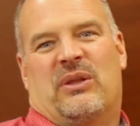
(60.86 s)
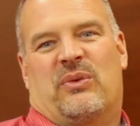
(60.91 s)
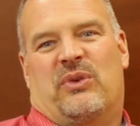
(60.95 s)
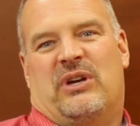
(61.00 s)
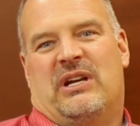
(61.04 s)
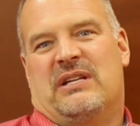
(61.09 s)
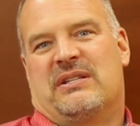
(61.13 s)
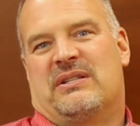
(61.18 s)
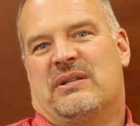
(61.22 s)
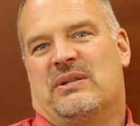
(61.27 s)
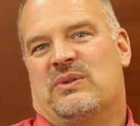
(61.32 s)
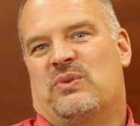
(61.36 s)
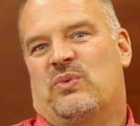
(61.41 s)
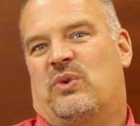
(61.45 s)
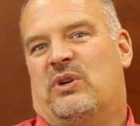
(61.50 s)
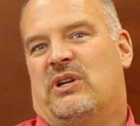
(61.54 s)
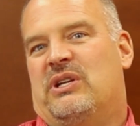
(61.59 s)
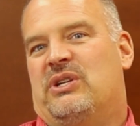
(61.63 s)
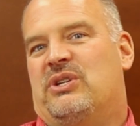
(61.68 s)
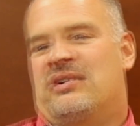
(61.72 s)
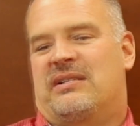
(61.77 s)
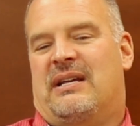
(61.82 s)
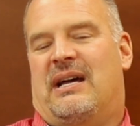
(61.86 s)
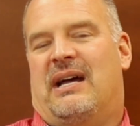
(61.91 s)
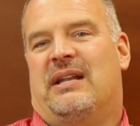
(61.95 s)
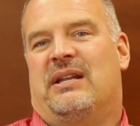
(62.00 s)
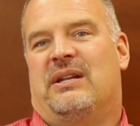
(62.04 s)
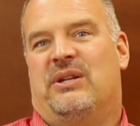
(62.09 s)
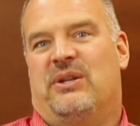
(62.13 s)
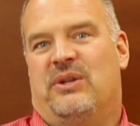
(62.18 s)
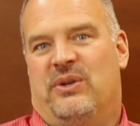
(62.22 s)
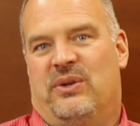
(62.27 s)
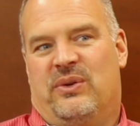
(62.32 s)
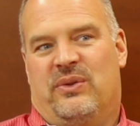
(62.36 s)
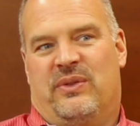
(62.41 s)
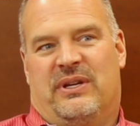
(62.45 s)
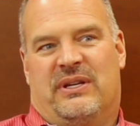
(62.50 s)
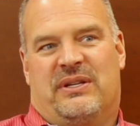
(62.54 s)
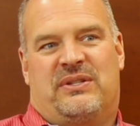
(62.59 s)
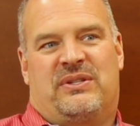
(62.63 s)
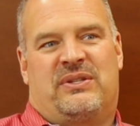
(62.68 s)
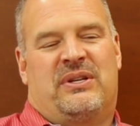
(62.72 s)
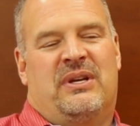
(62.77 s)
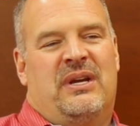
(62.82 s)
of the reasons Woody decided to do
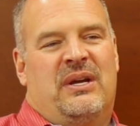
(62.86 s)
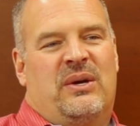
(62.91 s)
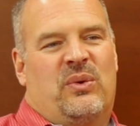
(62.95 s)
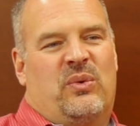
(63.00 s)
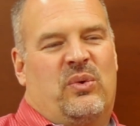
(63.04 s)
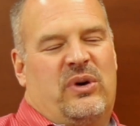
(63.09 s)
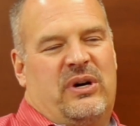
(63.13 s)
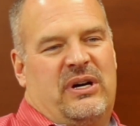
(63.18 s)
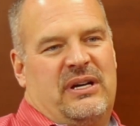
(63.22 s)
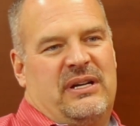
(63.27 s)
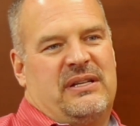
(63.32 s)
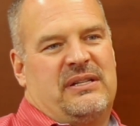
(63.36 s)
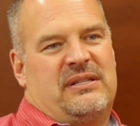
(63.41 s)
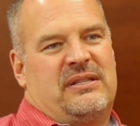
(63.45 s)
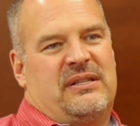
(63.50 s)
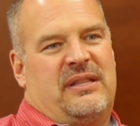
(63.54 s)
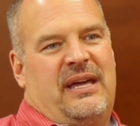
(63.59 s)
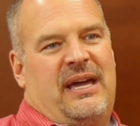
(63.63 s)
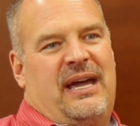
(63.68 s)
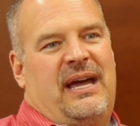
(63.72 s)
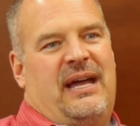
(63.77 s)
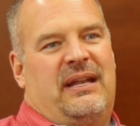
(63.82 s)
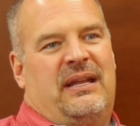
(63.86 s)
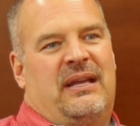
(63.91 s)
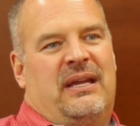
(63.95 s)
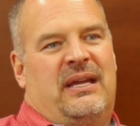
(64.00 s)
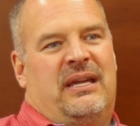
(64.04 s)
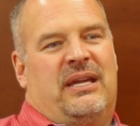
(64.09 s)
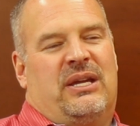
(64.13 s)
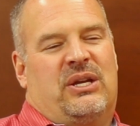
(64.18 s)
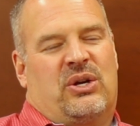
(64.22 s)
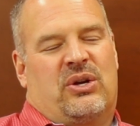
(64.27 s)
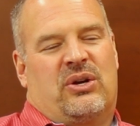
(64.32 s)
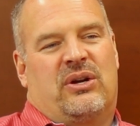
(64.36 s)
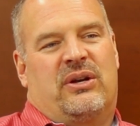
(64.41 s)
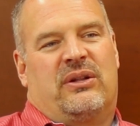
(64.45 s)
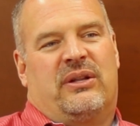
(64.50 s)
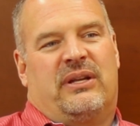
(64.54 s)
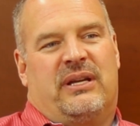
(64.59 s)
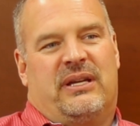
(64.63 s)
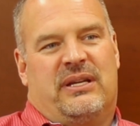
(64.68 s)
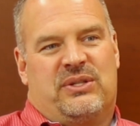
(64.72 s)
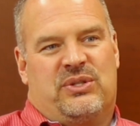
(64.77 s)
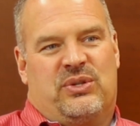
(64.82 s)
this was that he
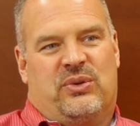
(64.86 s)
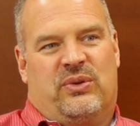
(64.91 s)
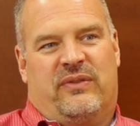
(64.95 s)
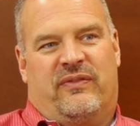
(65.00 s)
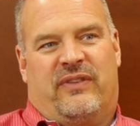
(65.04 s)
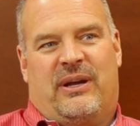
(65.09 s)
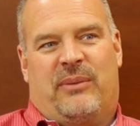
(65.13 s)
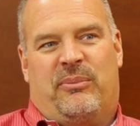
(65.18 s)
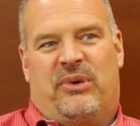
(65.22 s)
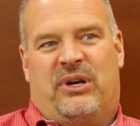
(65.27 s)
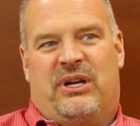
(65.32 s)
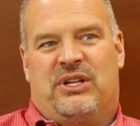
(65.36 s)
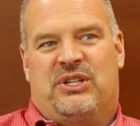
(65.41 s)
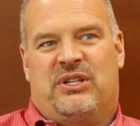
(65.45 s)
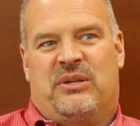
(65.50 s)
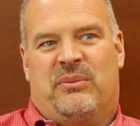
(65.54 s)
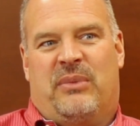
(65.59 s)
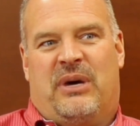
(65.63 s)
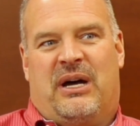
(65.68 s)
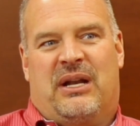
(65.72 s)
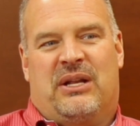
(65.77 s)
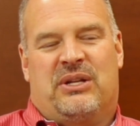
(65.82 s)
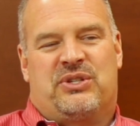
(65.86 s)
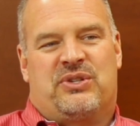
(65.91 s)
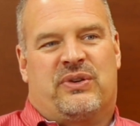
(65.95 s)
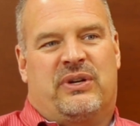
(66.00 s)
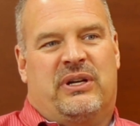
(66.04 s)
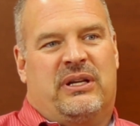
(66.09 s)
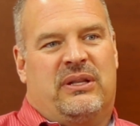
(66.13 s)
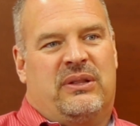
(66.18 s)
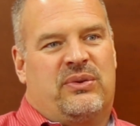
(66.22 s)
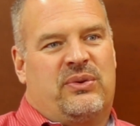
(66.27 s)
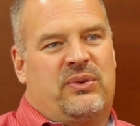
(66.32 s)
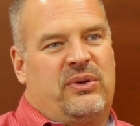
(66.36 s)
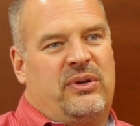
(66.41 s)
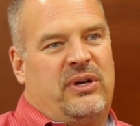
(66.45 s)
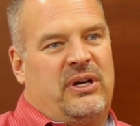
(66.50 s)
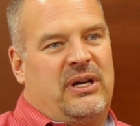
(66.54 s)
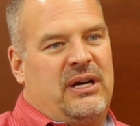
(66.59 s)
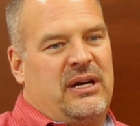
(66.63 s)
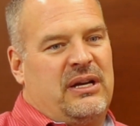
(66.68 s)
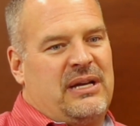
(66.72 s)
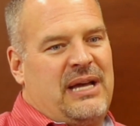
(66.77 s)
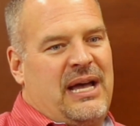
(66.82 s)
currently is doing vibration monitoring
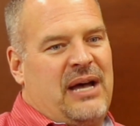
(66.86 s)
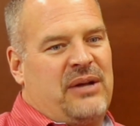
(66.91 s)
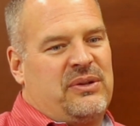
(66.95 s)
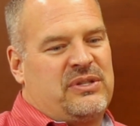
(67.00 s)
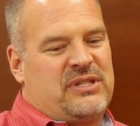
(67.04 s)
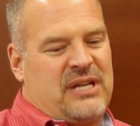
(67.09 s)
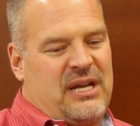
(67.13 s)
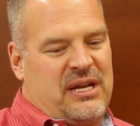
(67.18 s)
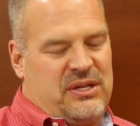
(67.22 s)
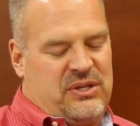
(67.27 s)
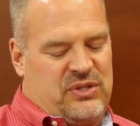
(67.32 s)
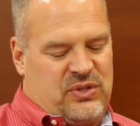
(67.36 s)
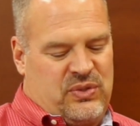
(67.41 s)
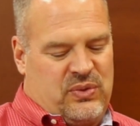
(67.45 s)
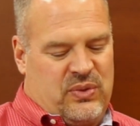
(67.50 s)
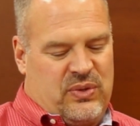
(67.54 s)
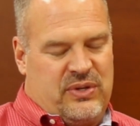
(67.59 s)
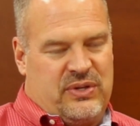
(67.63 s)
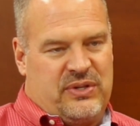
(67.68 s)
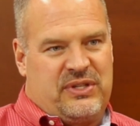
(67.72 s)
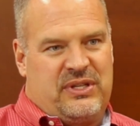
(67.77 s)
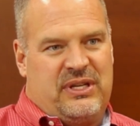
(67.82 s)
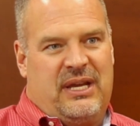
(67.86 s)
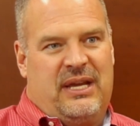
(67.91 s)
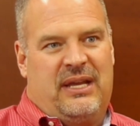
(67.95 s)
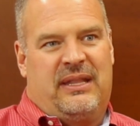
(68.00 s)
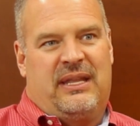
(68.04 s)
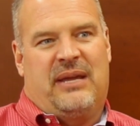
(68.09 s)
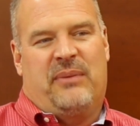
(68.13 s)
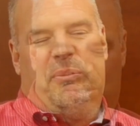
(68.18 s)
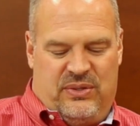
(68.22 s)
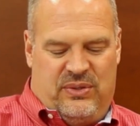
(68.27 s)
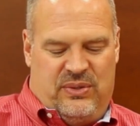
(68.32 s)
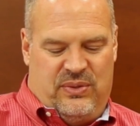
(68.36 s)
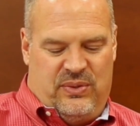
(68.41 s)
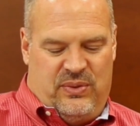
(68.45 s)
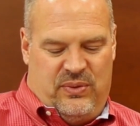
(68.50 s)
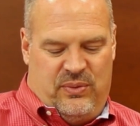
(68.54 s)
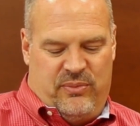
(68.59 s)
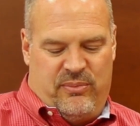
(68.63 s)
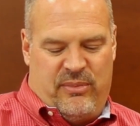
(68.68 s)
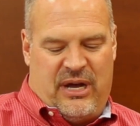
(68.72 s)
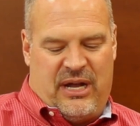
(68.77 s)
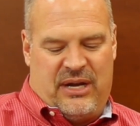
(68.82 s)
through an outside source and they
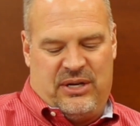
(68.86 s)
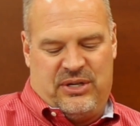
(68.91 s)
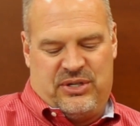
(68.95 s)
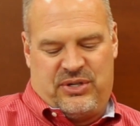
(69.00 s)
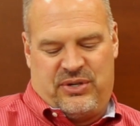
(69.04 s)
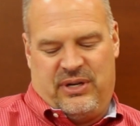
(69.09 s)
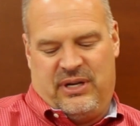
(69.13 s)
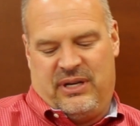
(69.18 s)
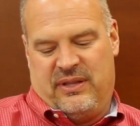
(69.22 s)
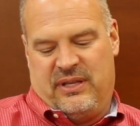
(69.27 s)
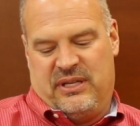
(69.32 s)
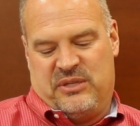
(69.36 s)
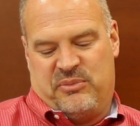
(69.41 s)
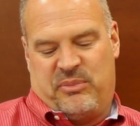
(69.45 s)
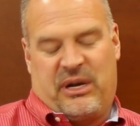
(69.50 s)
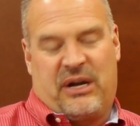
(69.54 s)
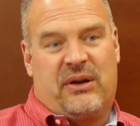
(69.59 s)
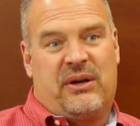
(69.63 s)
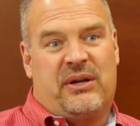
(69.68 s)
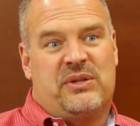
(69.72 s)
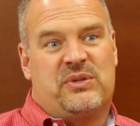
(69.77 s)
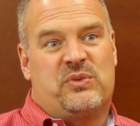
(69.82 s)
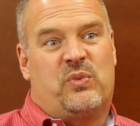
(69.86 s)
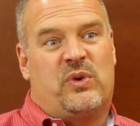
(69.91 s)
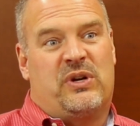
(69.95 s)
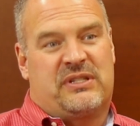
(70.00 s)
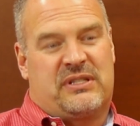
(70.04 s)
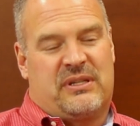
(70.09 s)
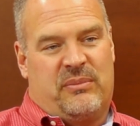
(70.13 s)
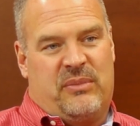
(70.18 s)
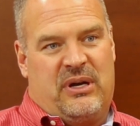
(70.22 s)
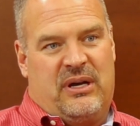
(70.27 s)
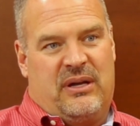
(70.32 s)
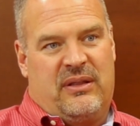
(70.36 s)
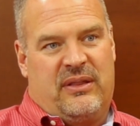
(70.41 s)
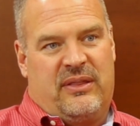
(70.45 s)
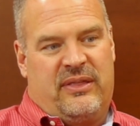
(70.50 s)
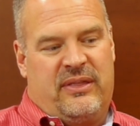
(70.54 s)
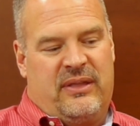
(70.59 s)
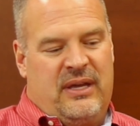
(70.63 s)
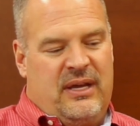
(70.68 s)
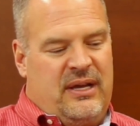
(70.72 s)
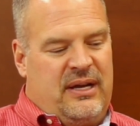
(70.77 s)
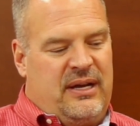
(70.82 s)
do monitoring of these bearings once a
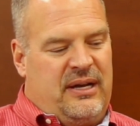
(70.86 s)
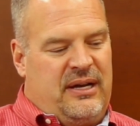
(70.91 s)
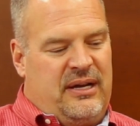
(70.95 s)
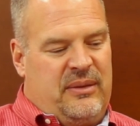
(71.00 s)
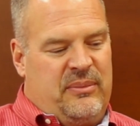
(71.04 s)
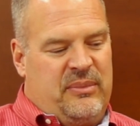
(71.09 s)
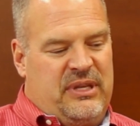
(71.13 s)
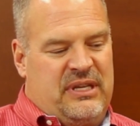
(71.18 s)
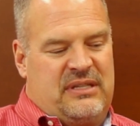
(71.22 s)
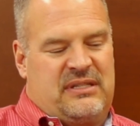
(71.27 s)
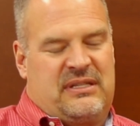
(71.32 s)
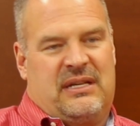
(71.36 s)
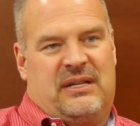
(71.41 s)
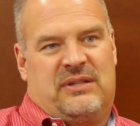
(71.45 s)
month. Um, these